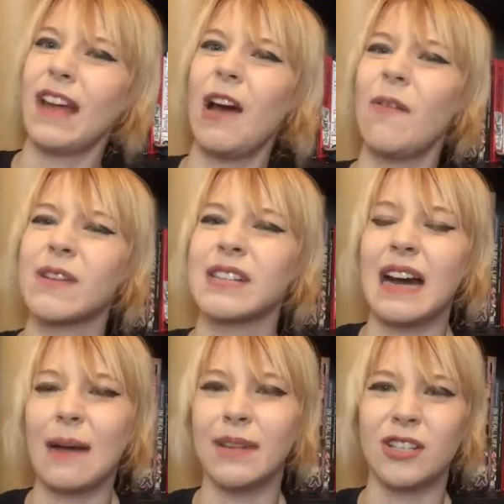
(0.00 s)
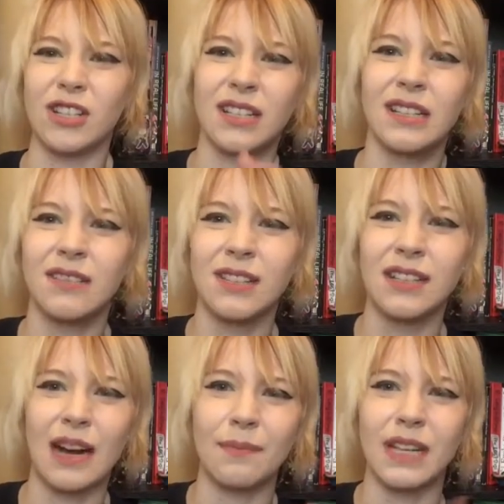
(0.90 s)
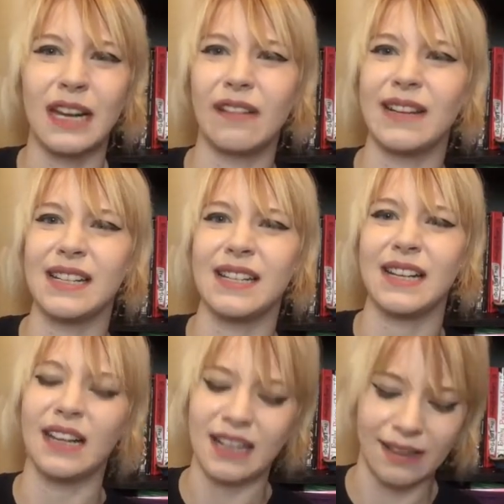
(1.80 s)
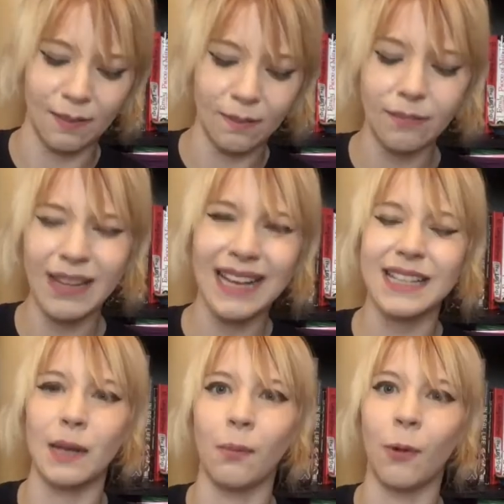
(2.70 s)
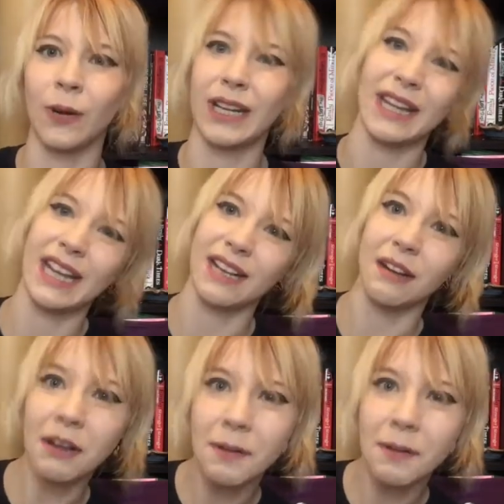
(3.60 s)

Over time, it just stops getting less sticky, and that's the important thing.